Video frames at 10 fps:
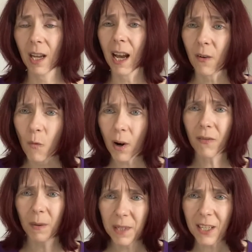and one of
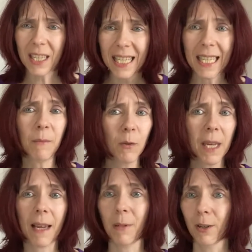them doesn't seem to
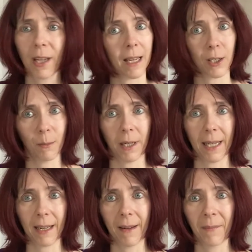be able to catch a
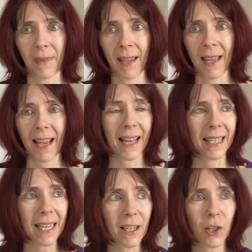break. And
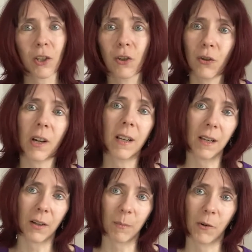they just struggle a
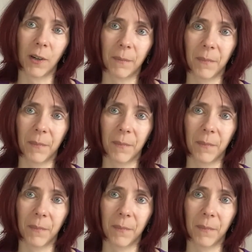lot more.